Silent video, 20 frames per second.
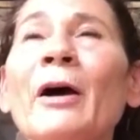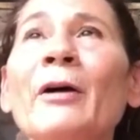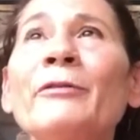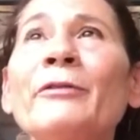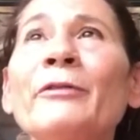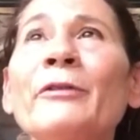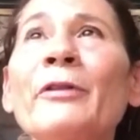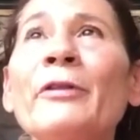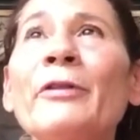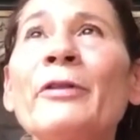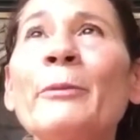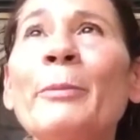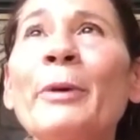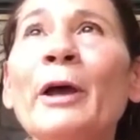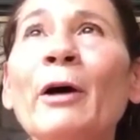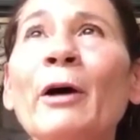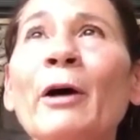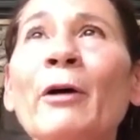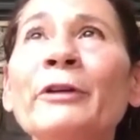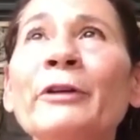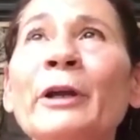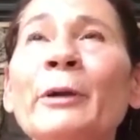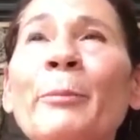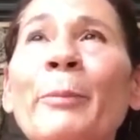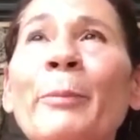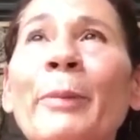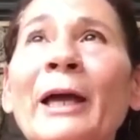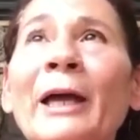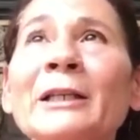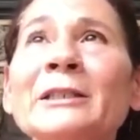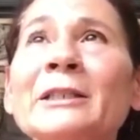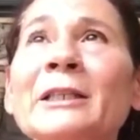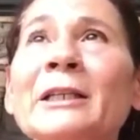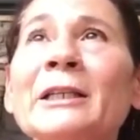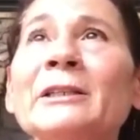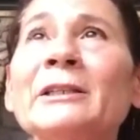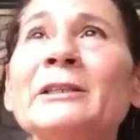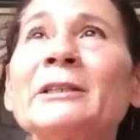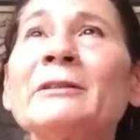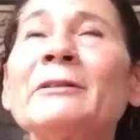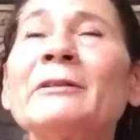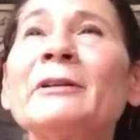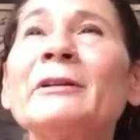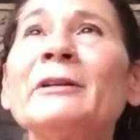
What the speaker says: of the pelvic basket